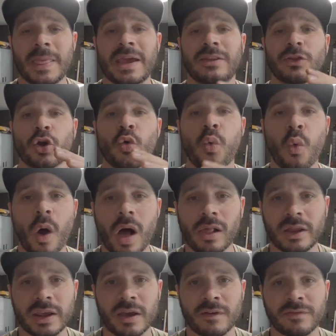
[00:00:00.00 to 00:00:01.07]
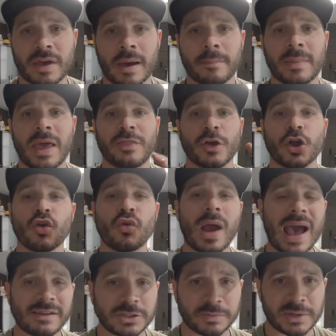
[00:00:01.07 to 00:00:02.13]
and the quality of them and the
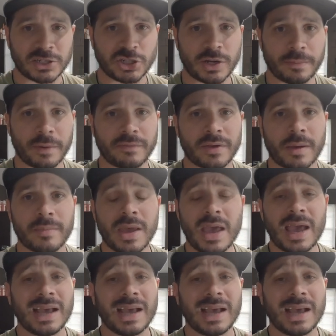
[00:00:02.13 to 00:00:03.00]
craftsmanship of them.